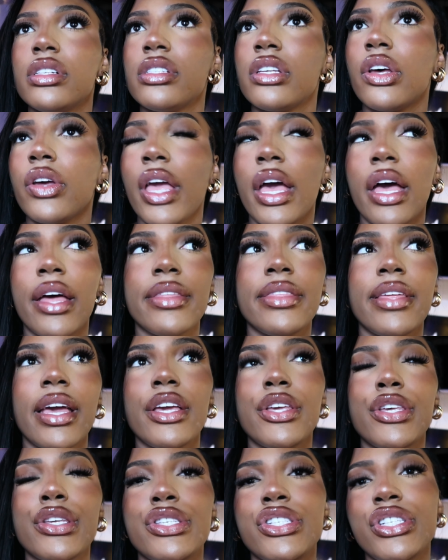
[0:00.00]
so yeah,
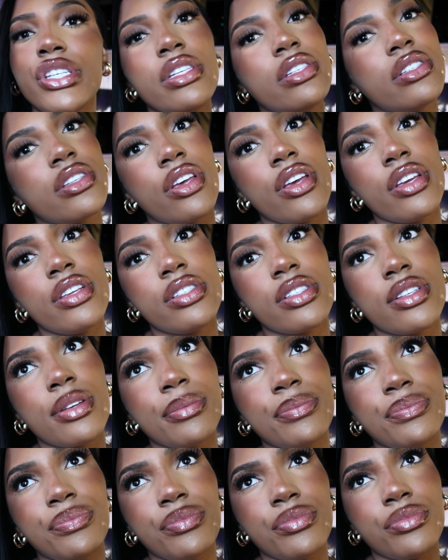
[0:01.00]
thank you Jesus
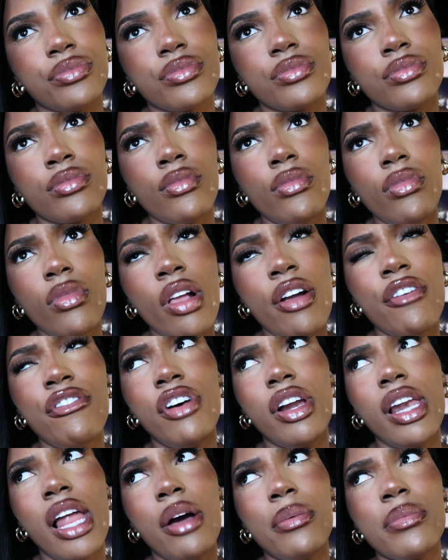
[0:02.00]
for
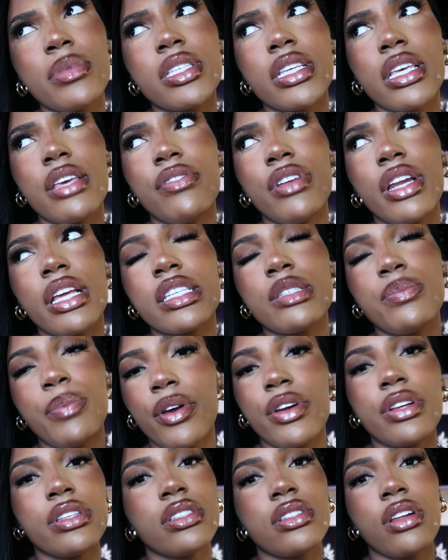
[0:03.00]
allowing me to even
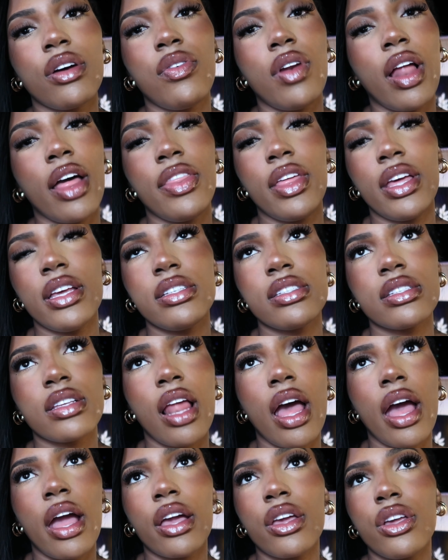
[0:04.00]
experience stuff like this.
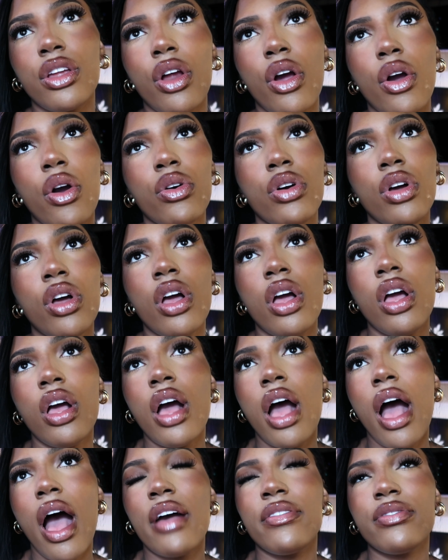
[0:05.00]
Like, you know,
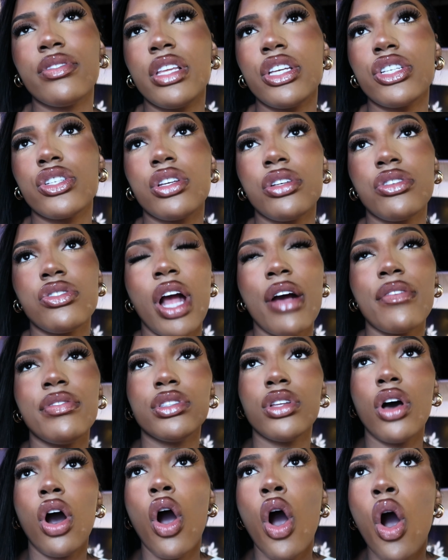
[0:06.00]
I've literally traveled
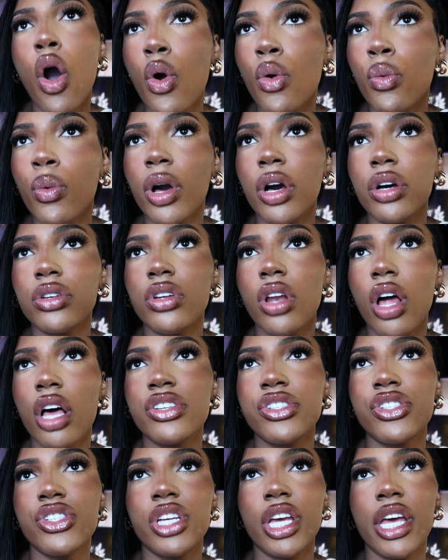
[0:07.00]
the whole world
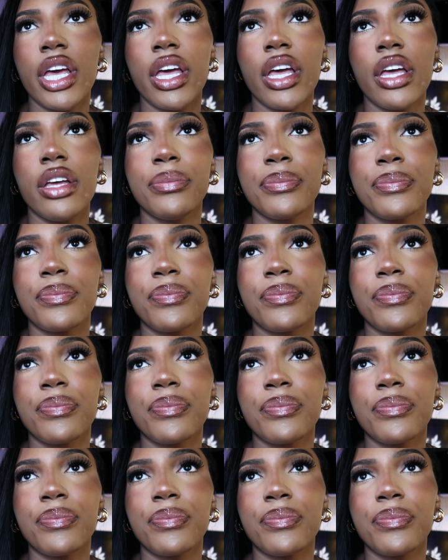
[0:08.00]
last year.